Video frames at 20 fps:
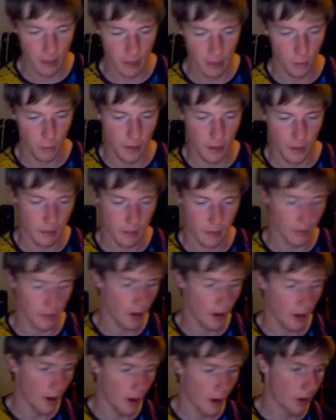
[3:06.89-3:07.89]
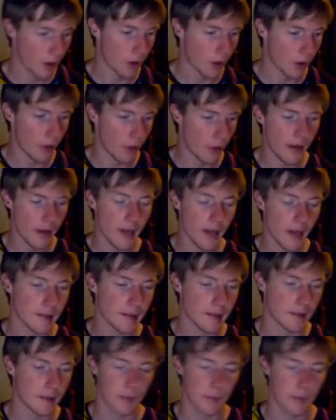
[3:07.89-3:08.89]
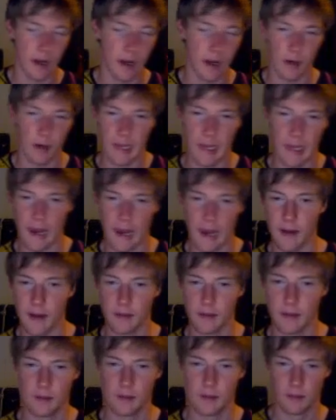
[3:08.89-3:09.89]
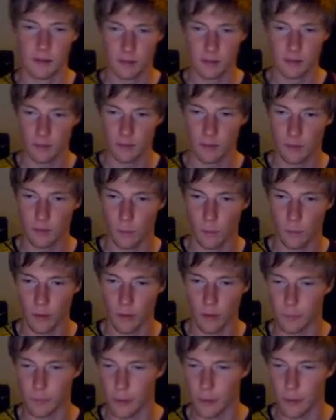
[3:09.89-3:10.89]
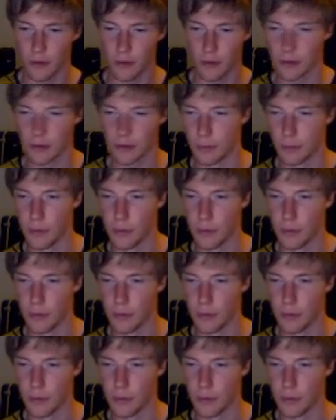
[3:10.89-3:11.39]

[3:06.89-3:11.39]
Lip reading: it went, but Cody has somehow countered one of Road Dogg's